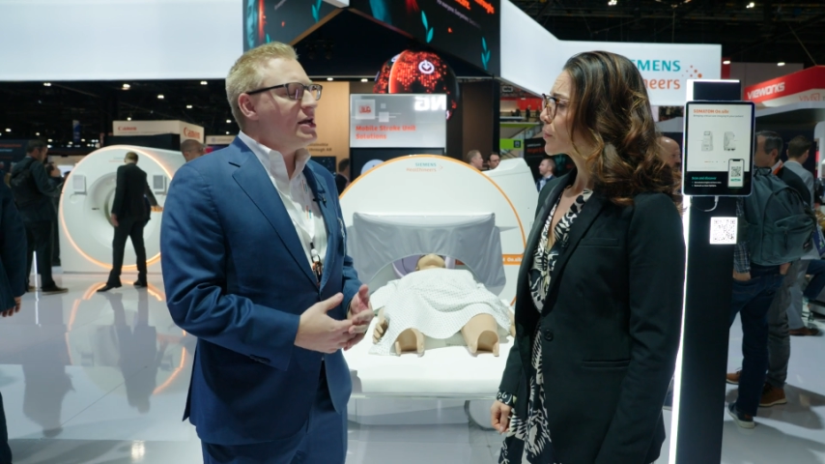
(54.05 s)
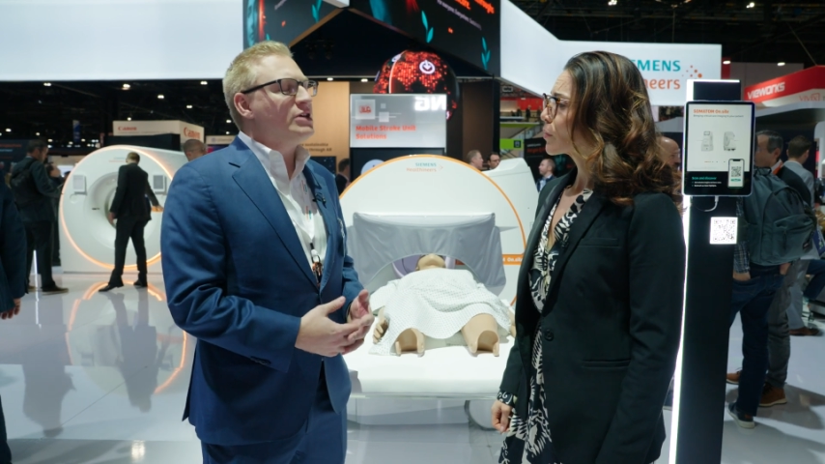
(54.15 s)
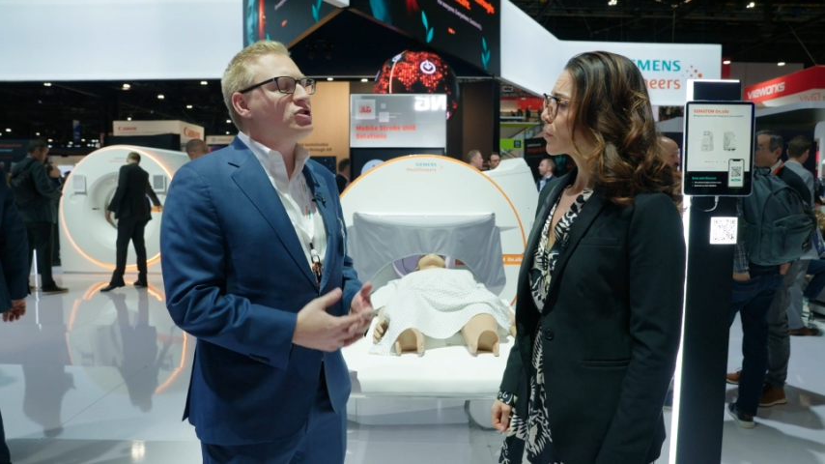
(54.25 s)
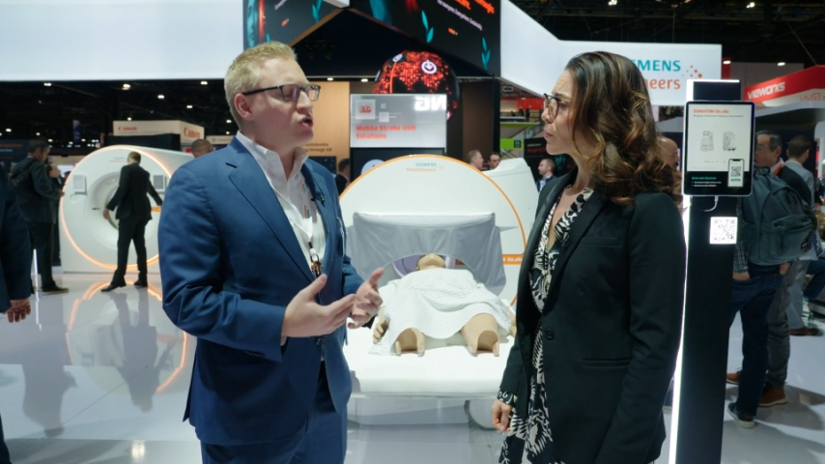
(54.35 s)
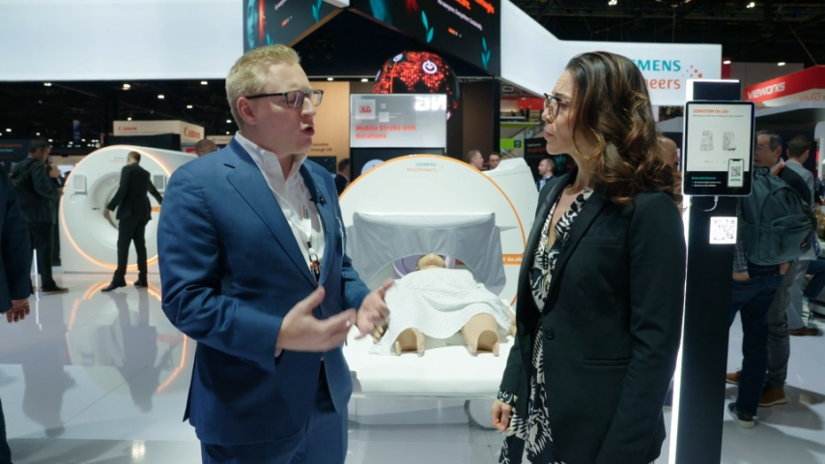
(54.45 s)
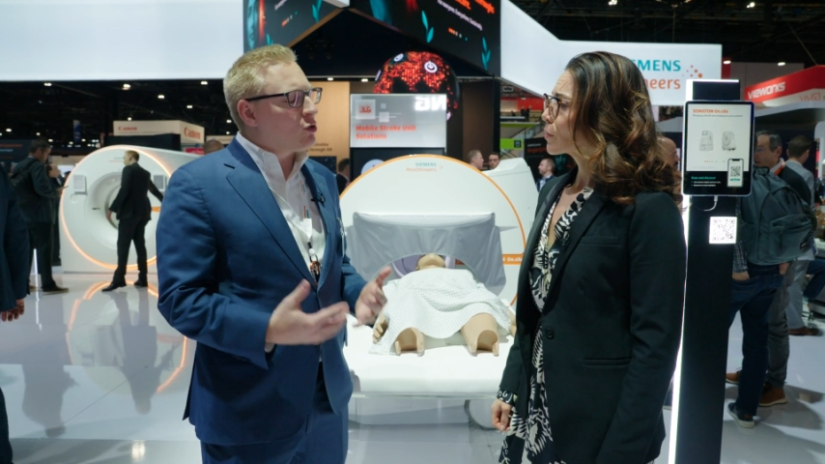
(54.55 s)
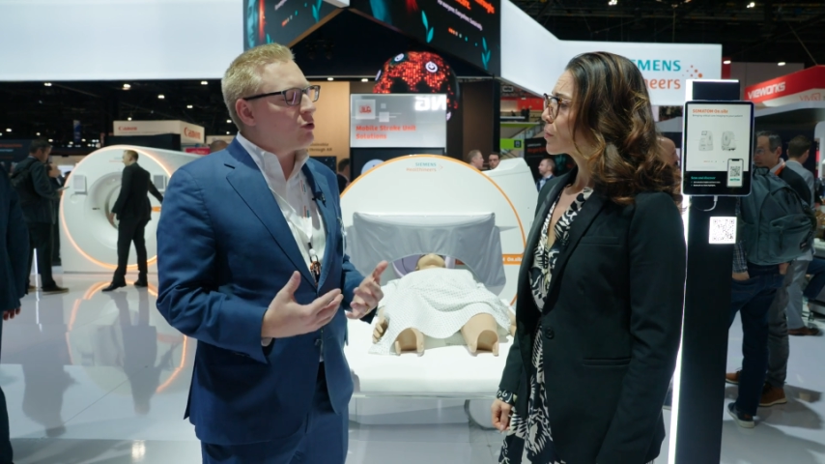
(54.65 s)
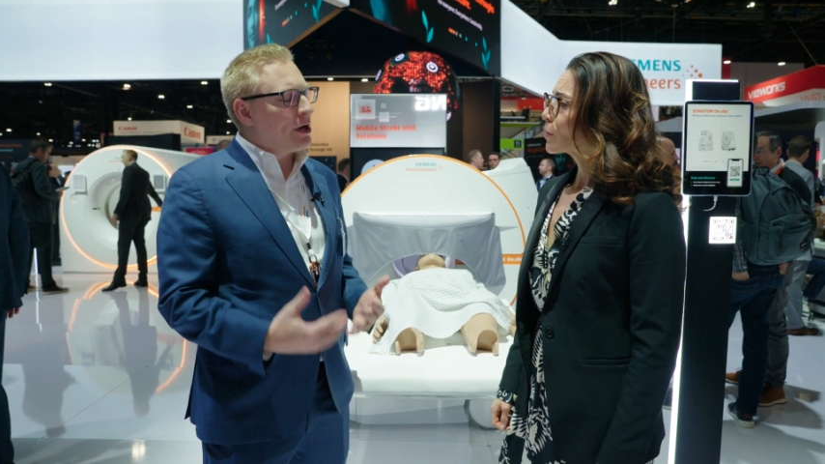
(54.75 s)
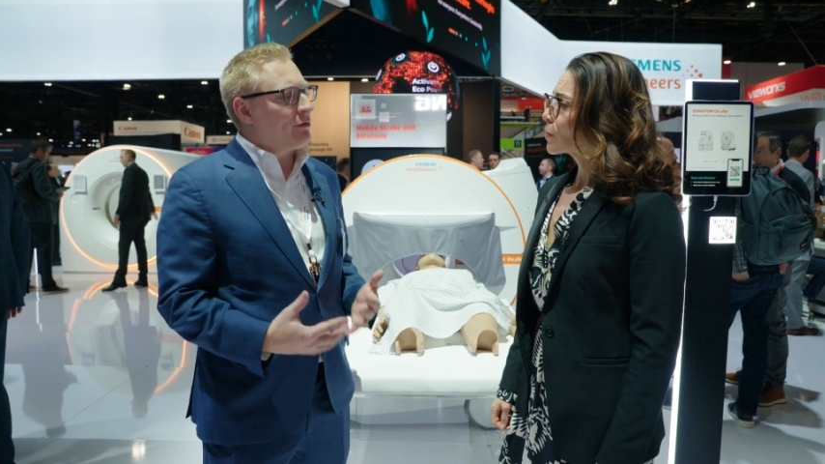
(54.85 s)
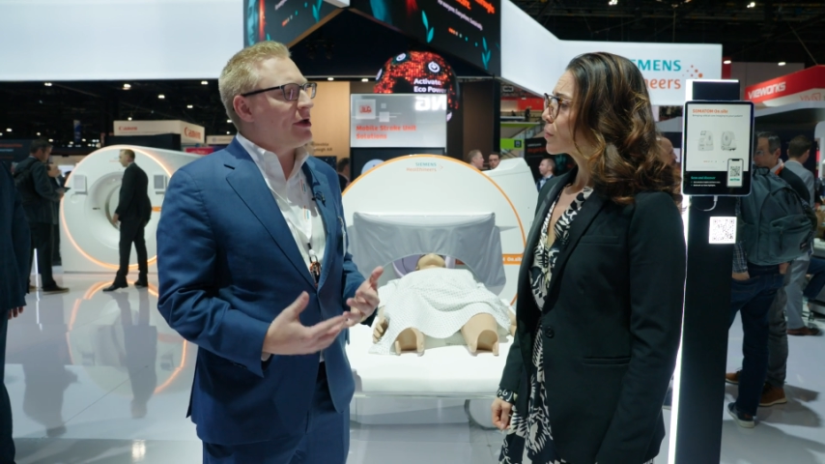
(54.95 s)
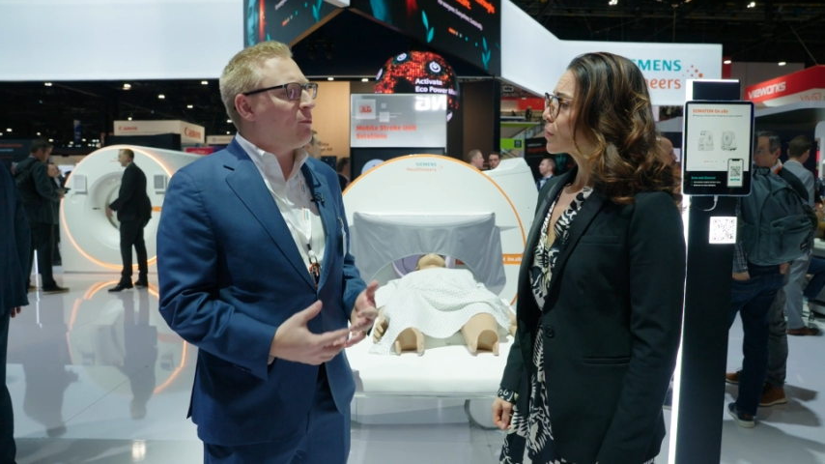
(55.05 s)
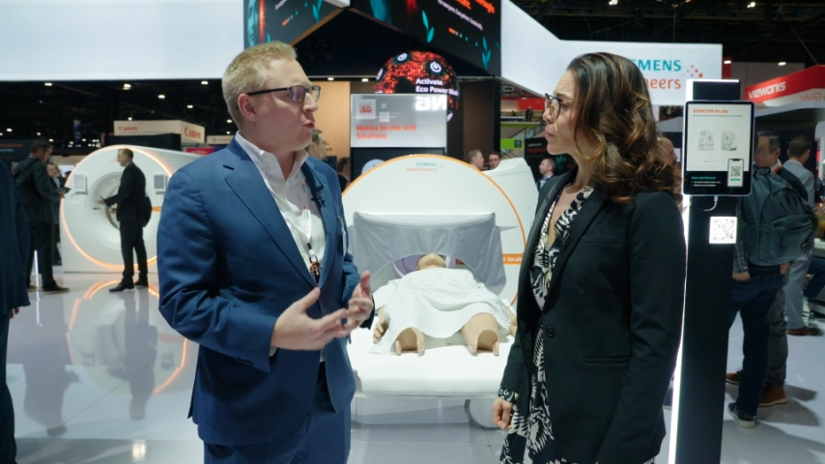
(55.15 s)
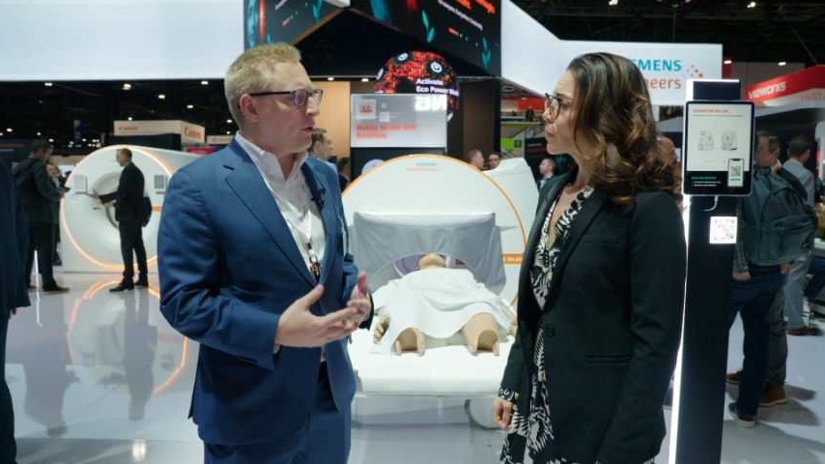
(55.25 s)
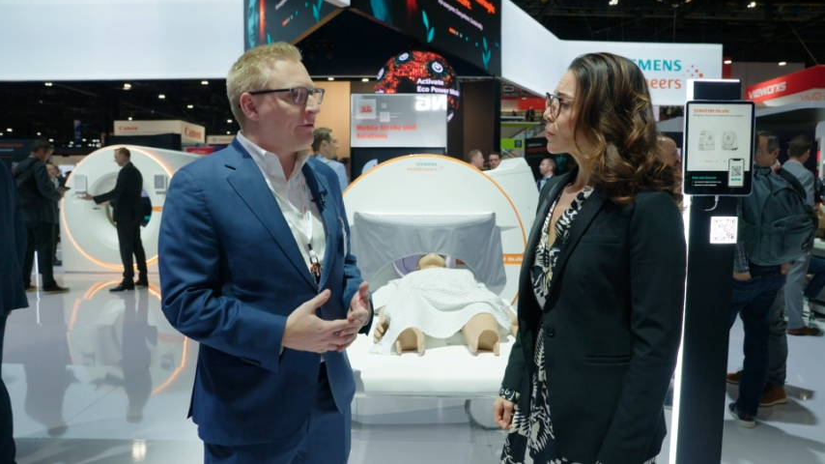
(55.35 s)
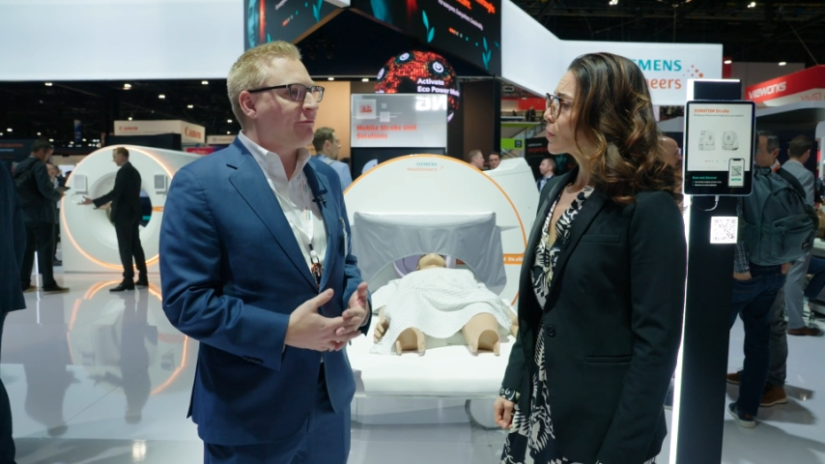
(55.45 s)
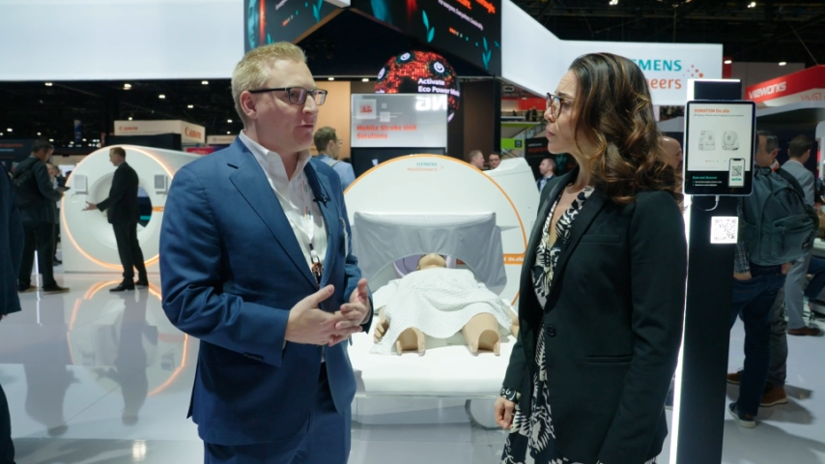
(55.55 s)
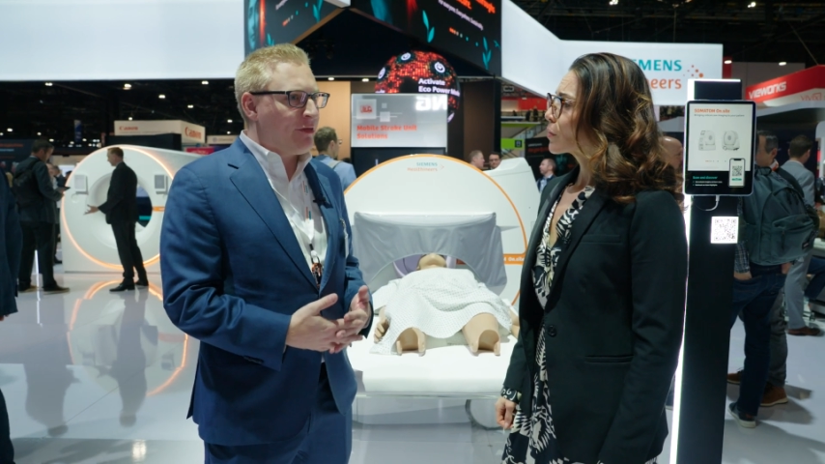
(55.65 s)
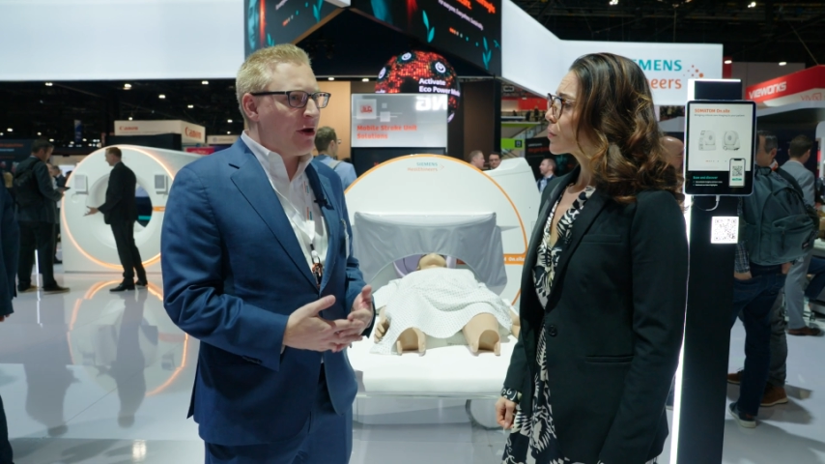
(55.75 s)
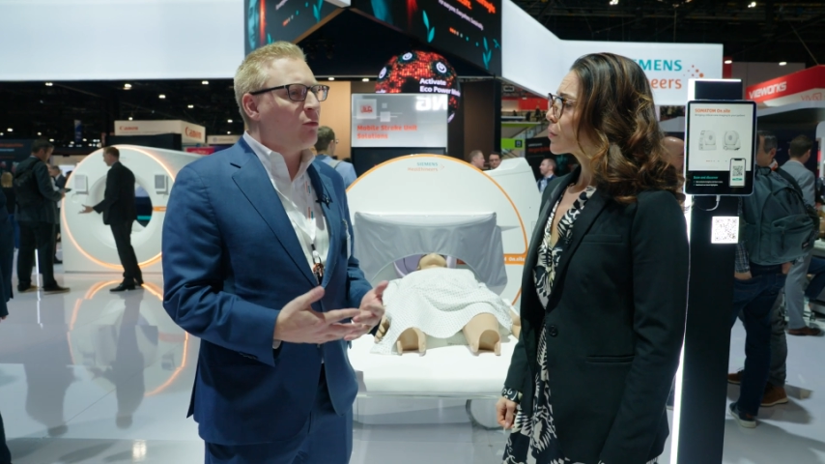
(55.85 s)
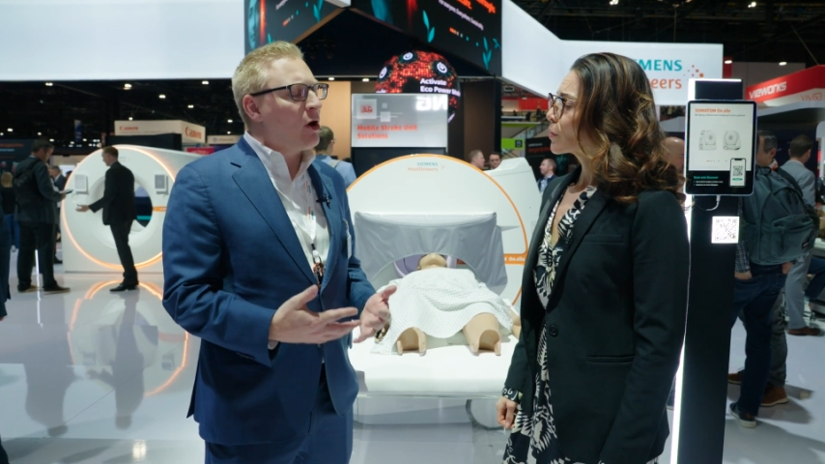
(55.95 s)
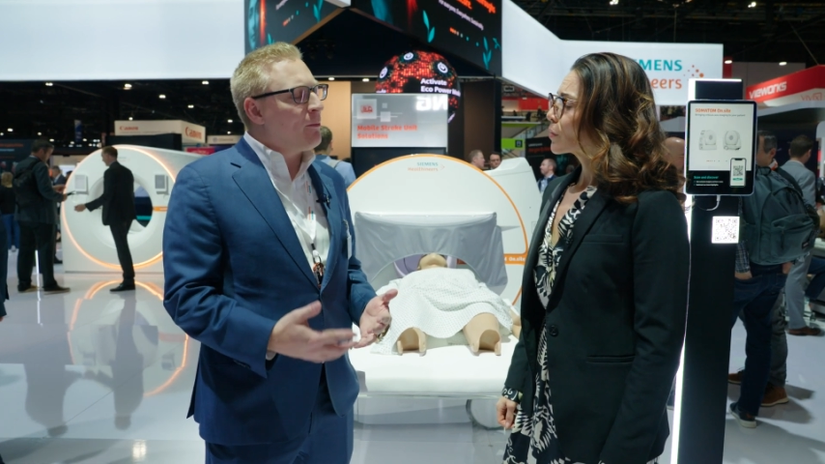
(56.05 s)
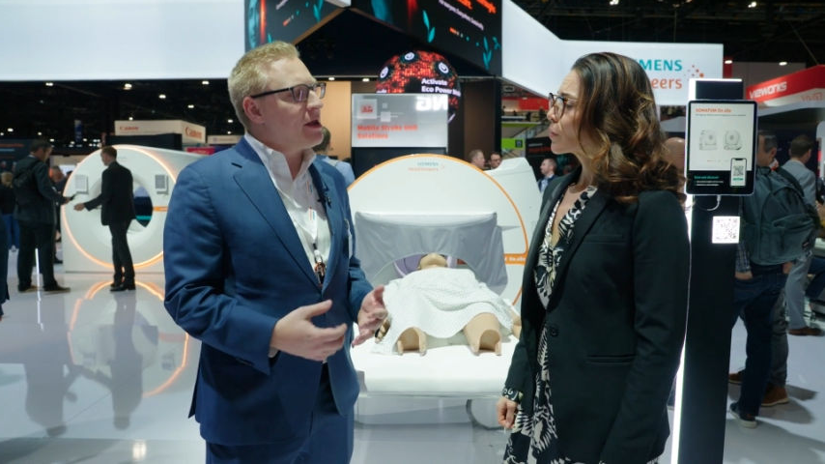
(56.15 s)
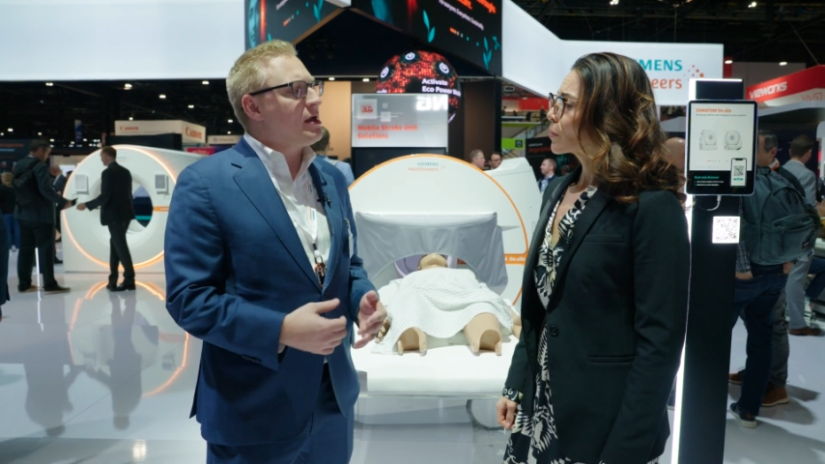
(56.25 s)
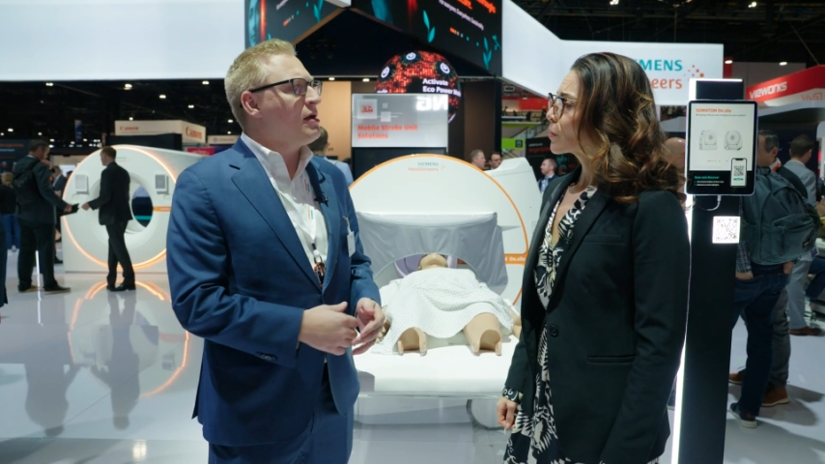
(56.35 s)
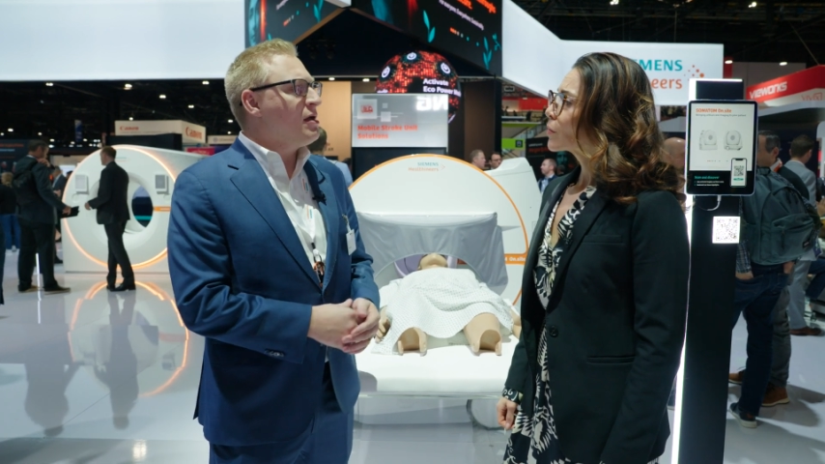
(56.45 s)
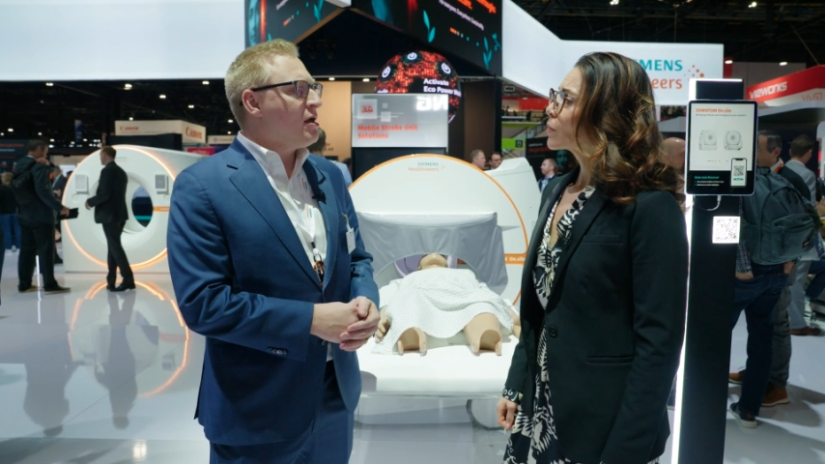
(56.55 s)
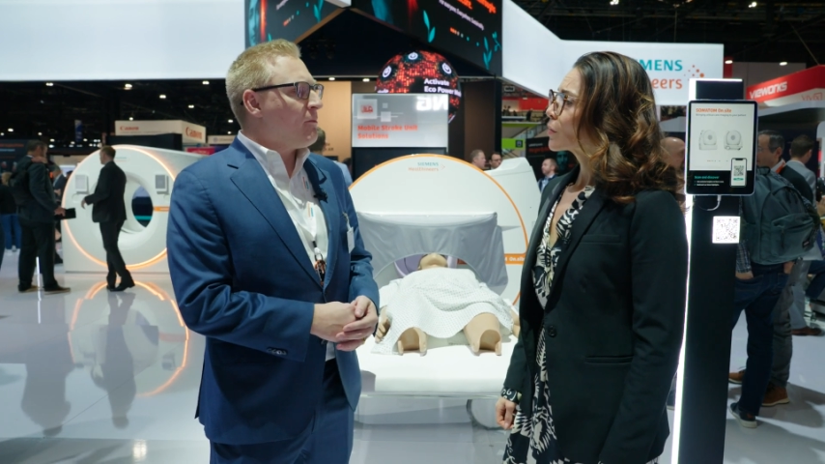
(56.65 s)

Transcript: is so critically important for their well being